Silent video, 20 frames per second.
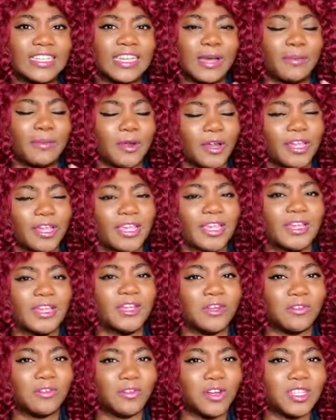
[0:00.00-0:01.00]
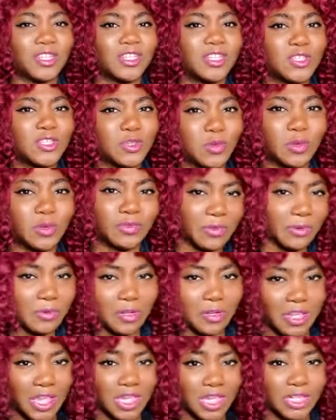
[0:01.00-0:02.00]
American University School of
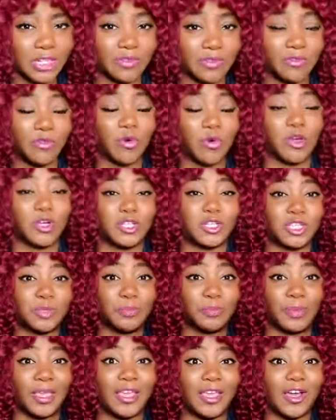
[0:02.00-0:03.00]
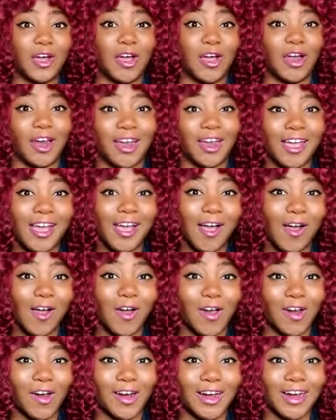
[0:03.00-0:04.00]
Communication for just being our
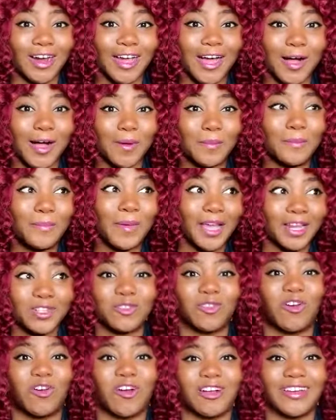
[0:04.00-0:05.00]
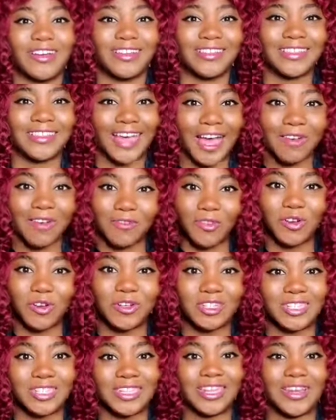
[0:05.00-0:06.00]
bedrock that
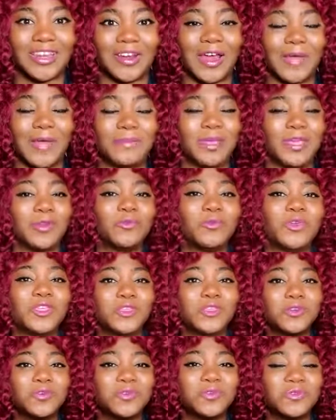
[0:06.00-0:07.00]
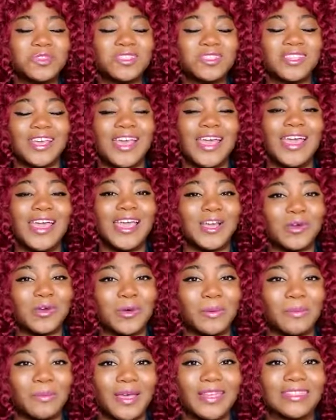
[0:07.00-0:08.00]
first year. I mean, we used
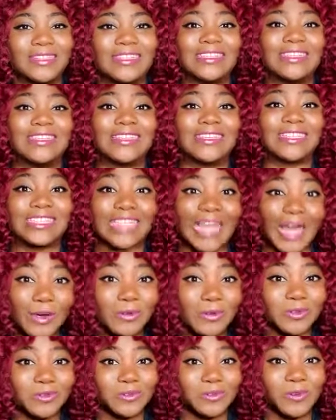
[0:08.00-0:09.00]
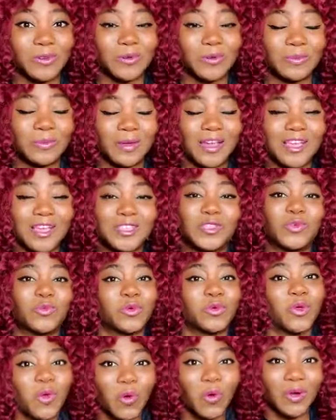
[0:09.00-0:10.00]
equipment in the sound room to
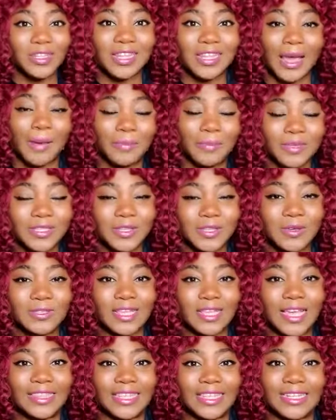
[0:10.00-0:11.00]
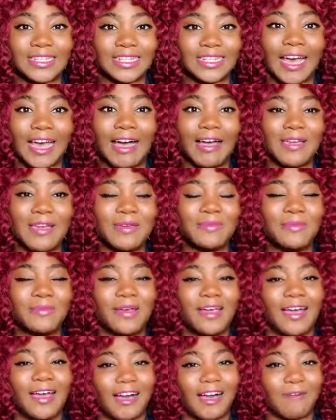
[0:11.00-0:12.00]
record the episodes at the time.
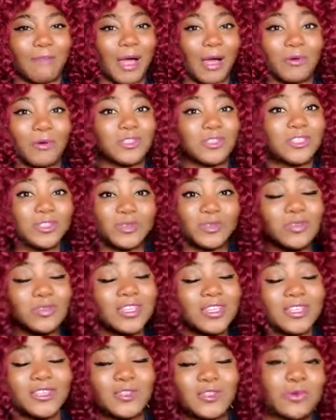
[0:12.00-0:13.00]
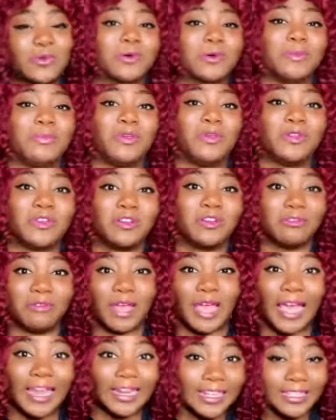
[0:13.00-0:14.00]
I was using the school computer to
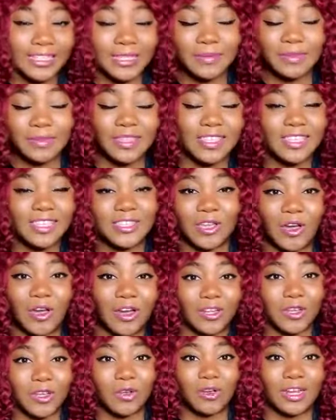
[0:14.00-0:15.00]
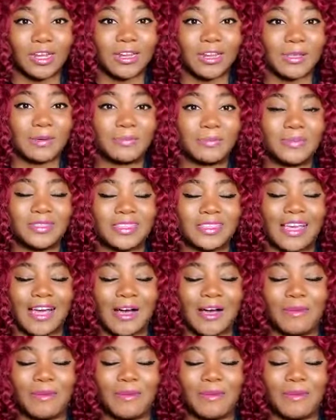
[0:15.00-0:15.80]
edit some of these audio clips.